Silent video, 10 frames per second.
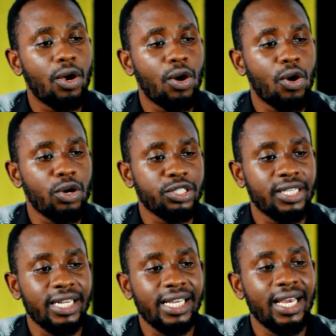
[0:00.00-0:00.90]

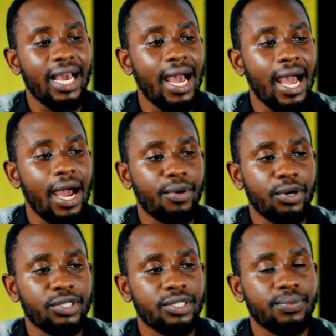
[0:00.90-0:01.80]
costly
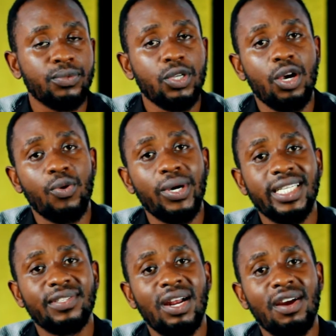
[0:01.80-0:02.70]
errors, which
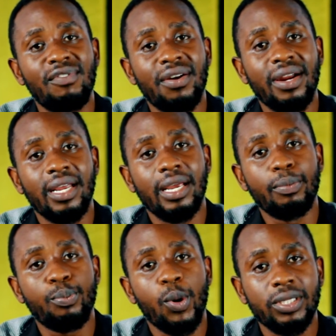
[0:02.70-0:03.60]
is very, very
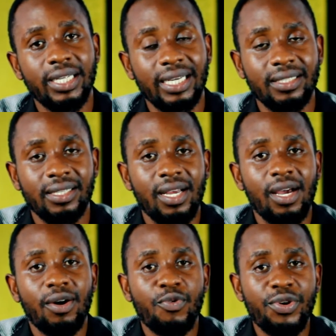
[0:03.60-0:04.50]
important.
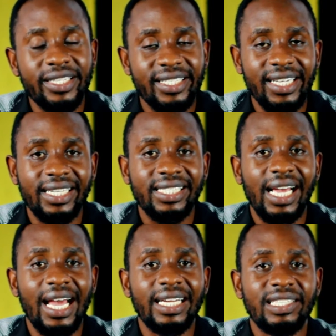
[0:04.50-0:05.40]
Research
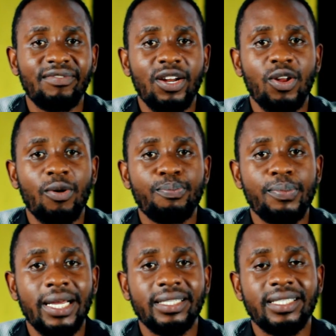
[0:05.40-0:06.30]
and
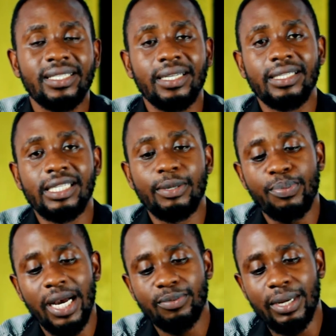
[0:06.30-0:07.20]
development
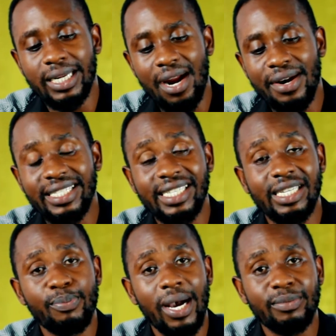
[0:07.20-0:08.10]
department, R&D
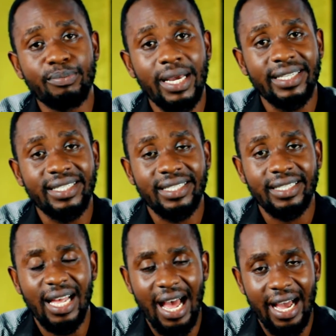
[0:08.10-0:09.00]
departments
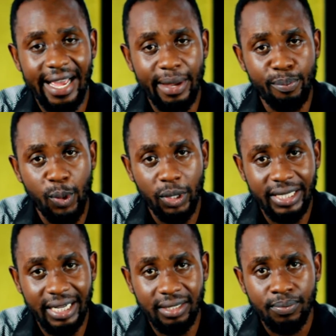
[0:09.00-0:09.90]
are important.